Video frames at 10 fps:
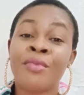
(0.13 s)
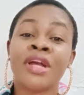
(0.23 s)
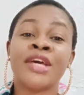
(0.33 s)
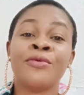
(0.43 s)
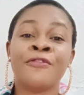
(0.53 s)

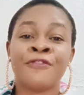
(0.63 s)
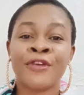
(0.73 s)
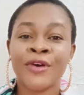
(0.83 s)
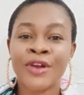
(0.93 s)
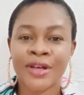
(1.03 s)
Money will
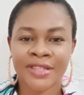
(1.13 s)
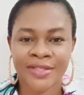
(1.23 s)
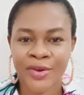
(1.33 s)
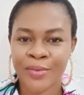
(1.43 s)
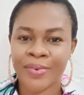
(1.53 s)
flow
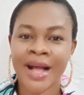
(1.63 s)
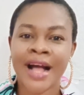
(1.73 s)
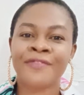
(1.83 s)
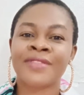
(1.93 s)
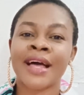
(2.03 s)
non-stop
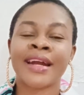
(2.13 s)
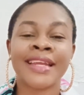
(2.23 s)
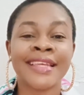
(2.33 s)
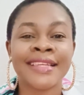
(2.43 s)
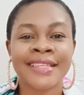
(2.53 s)
after
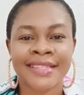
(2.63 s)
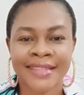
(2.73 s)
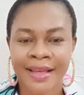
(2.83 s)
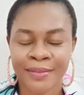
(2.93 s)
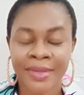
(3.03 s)
reading this
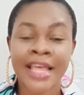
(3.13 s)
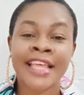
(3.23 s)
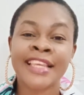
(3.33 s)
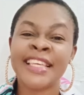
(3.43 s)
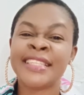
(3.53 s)
psalm.
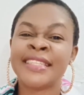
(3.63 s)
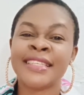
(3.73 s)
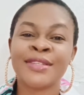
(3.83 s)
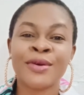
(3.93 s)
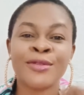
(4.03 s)
This
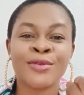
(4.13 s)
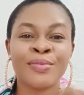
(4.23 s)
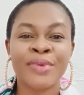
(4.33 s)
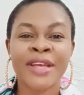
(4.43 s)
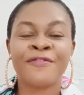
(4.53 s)
is going to
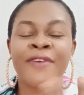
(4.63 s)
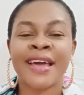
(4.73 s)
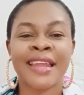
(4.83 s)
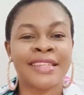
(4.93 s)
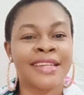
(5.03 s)
bring
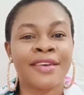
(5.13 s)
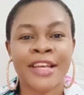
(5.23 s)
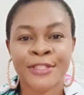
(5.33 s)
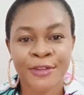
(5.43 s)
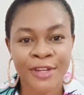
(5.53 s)
financial
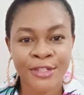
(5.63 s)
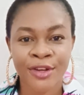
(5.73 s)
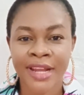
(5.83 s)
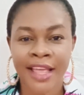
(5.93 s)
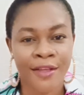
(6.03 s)

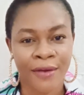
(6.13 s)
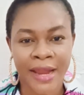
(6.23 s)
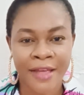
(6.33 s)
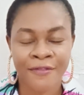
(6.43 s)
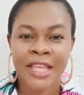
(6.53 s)
restoration in your
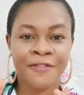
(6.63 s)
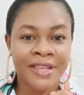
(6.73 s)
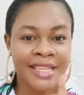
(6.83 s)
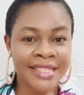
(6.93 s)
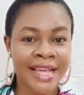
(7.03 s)
life. If
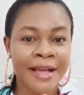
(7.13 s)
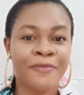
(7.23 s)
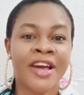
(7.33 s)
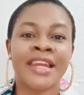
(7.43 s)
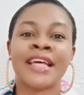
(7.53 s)
you
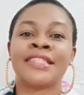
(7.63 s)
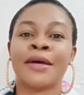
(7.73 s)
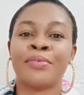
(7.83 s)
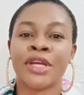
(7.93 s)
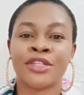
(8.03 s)
desire
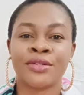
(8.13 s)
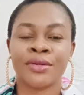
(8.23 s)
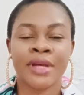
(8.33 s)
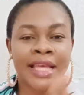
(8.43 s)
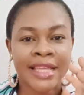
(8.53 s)
financial
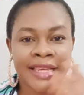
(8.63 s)
breakthrough,